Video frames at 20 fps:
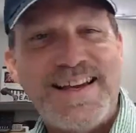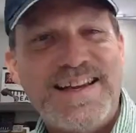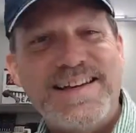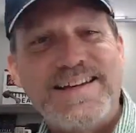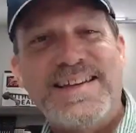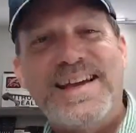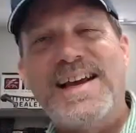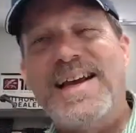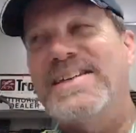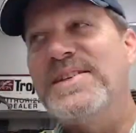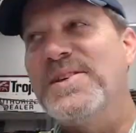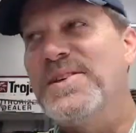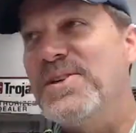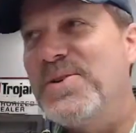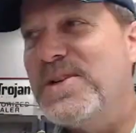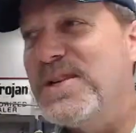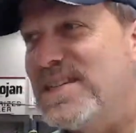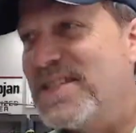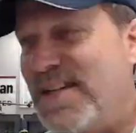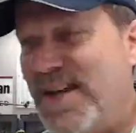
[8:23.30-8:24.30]
I, I know
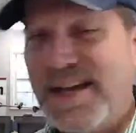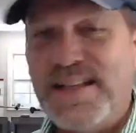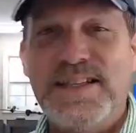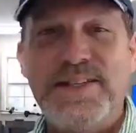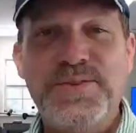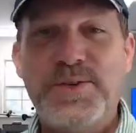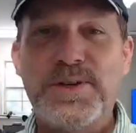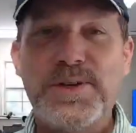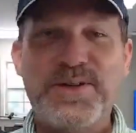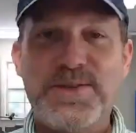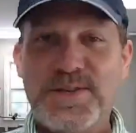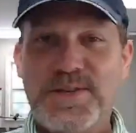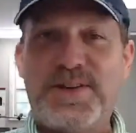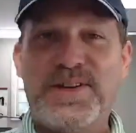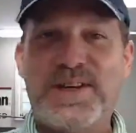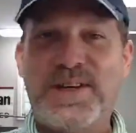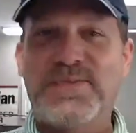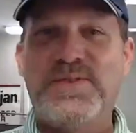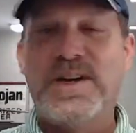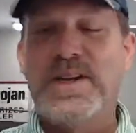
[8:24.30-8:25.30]
exactly what you're
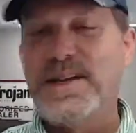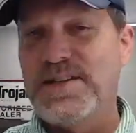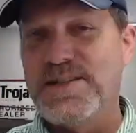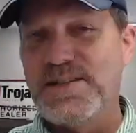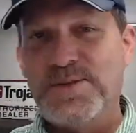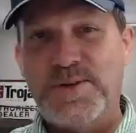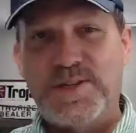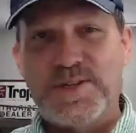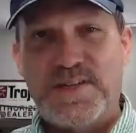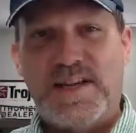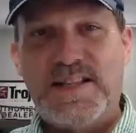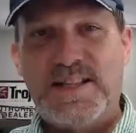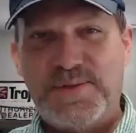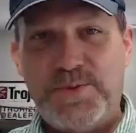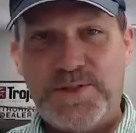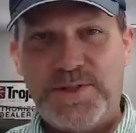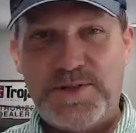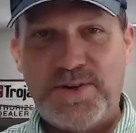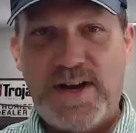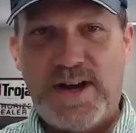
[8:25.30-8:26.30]
talking about. I know exactly
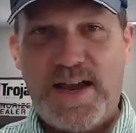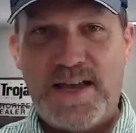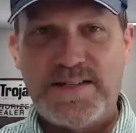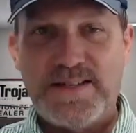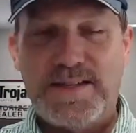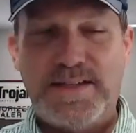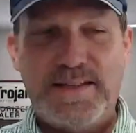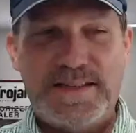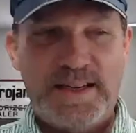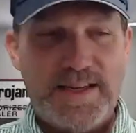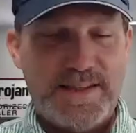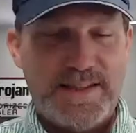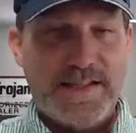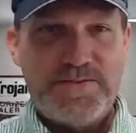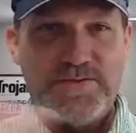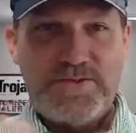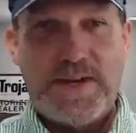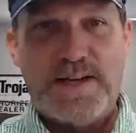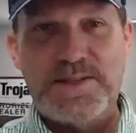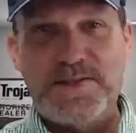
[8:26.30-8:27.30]
what you're asking, and
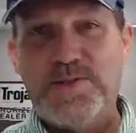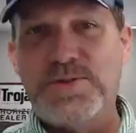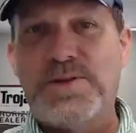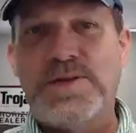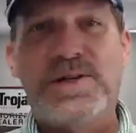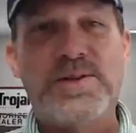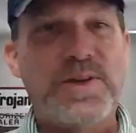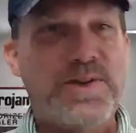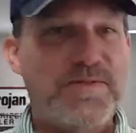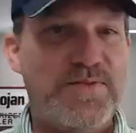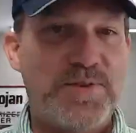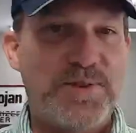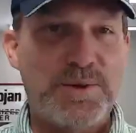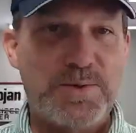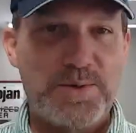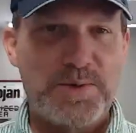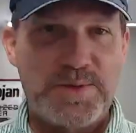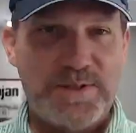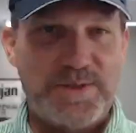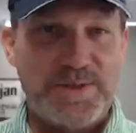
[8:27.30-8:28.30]
they've got you all
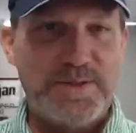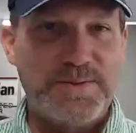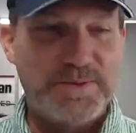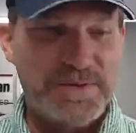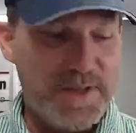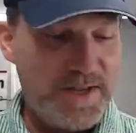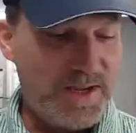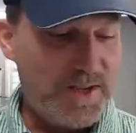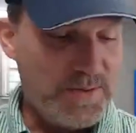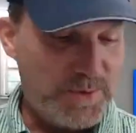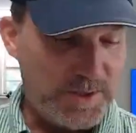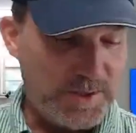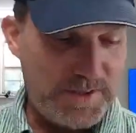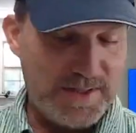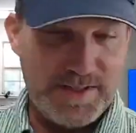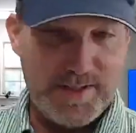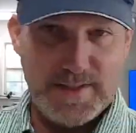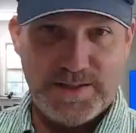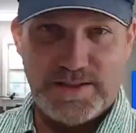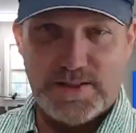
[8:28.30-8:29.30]
confused on what the
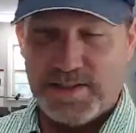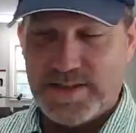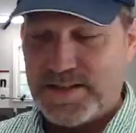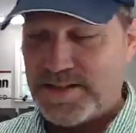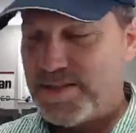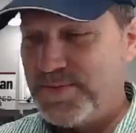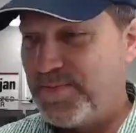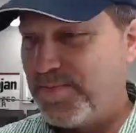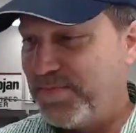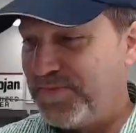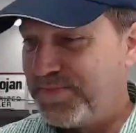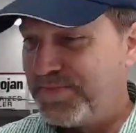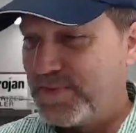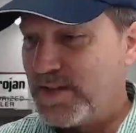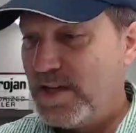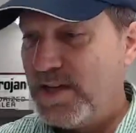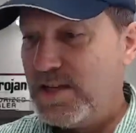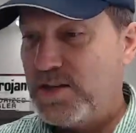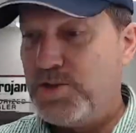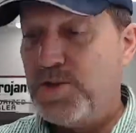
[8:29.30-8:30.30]
deal is.
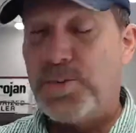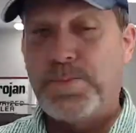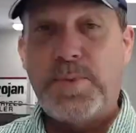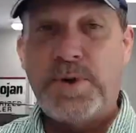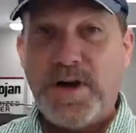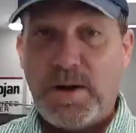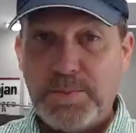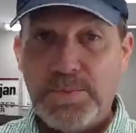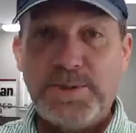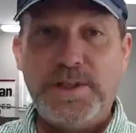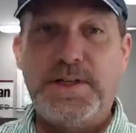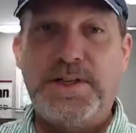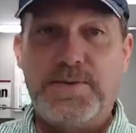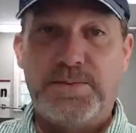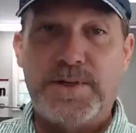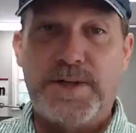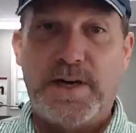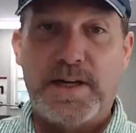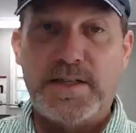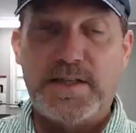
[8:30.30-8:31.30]
You're probably
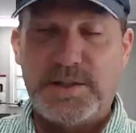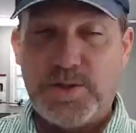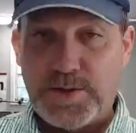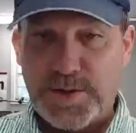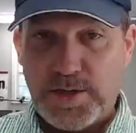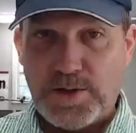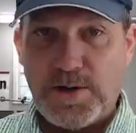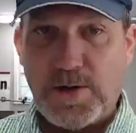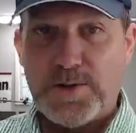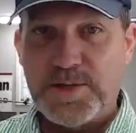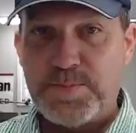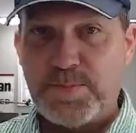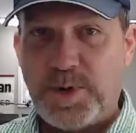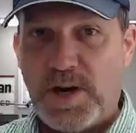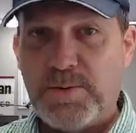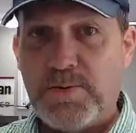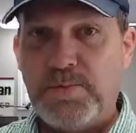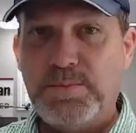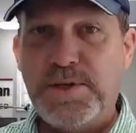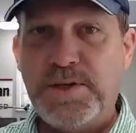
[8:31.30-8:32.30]
correct. Your car is
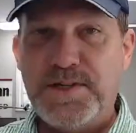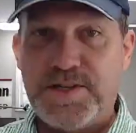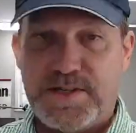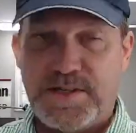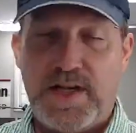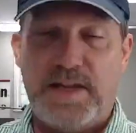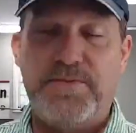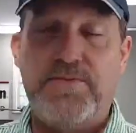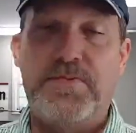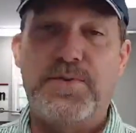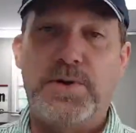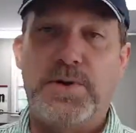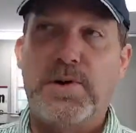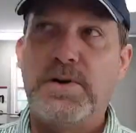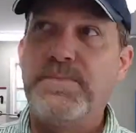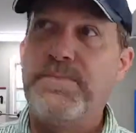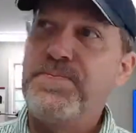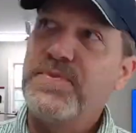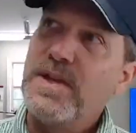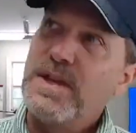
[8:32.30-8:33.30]
probably set
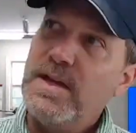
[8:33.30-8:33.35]
for,